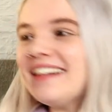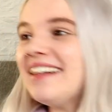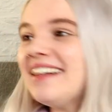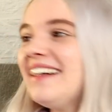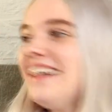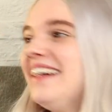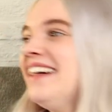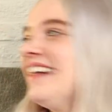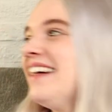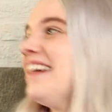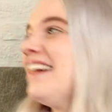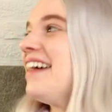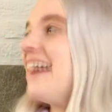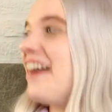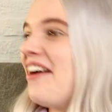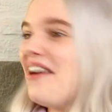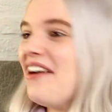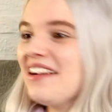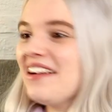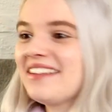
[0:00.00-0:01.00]
A
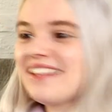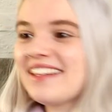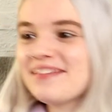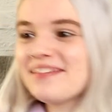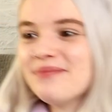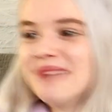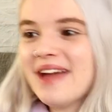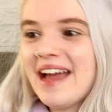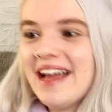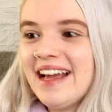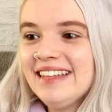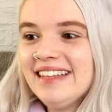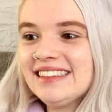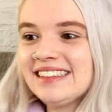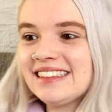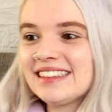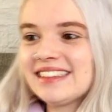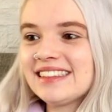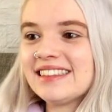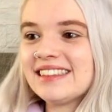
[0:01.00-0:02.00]
haunted
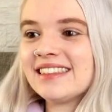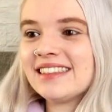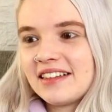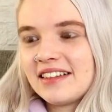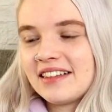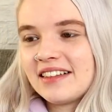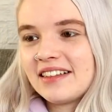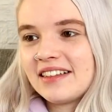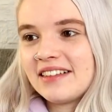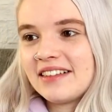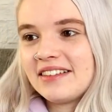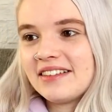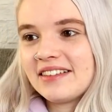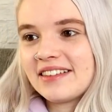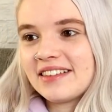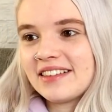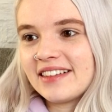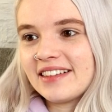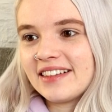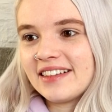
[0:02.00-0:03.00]
maze?
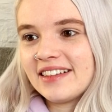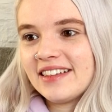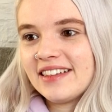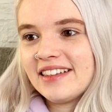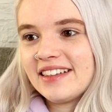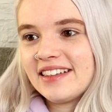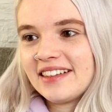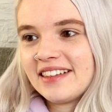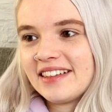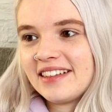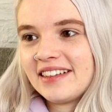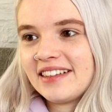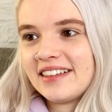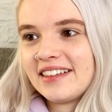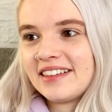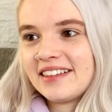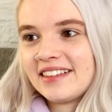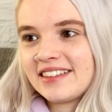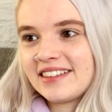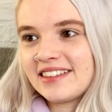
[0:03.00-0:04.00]
Okay.
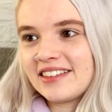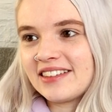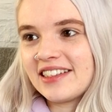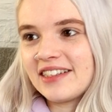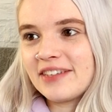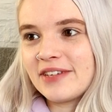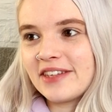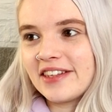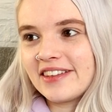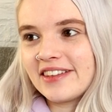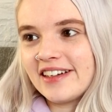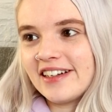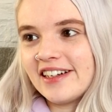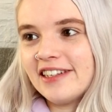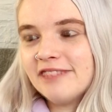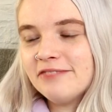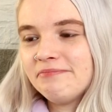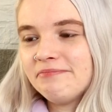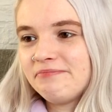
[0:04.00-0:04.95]
So they went there.